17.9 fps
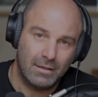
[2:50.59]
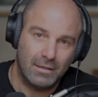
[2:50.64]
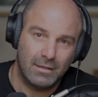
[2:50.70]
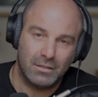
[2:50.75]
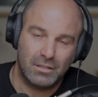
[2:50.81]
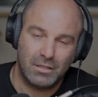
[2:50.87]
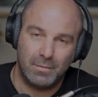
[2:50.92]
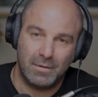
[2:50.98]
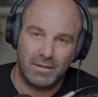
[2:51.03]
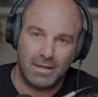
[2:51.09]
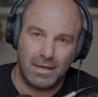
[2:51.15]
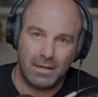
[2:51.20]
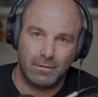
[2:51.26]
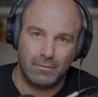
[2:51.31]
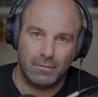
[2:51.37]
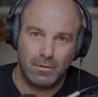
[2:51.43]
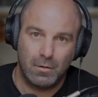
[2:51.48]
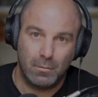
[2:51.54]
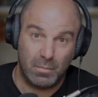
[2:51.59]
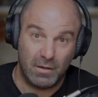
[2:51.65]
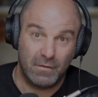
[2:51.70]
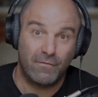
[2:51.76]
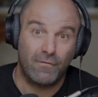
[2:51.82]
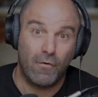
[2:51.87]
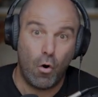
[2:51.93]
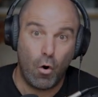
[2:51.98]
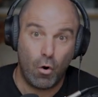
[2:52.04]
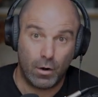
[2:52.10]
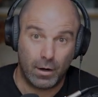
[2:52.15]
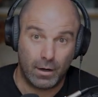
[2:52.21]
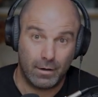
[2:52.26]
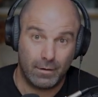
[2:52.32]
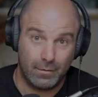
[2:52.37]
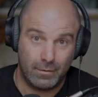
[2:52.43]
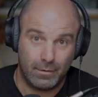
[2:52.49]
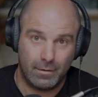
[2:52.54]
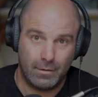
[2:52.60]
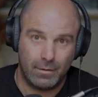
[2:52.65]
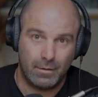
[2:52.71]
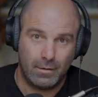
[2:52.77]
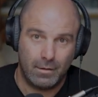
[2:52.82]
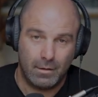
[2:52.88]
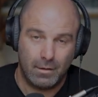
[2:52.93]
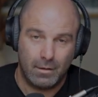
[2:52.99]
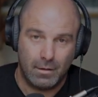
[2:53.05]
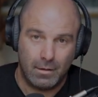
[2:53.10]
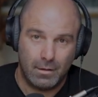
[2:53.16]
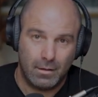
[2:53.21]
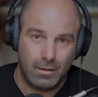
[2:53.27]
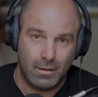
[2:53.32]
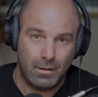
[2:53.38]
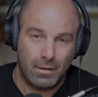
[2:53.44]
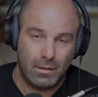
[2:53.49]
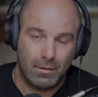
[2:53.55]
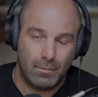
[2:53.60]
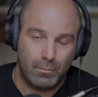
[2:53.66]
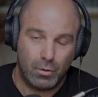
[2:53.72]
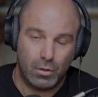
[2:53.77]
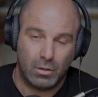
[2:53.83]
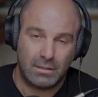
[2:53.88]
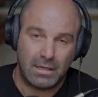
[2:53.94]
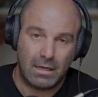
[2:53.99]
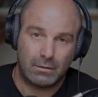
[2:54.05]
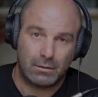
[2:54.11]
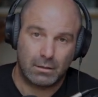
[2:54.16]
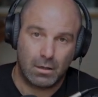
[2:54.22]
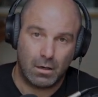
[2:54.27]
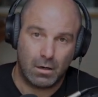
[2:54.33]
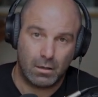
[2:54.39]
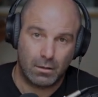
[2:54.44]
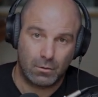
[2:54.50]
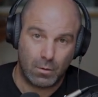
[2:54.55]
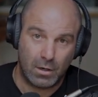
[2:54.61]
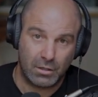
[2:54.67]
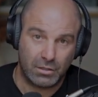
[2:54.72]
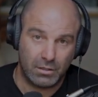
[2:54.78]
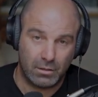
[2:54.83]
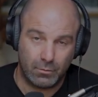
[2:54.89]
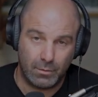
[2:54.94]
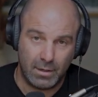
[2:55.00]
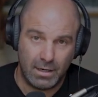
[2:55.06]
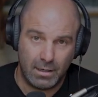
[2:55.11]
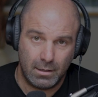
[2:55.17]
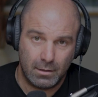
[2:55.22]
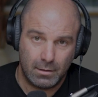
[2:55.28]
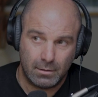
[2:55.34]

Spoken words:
Jimmy then, before pulls out the card question to read,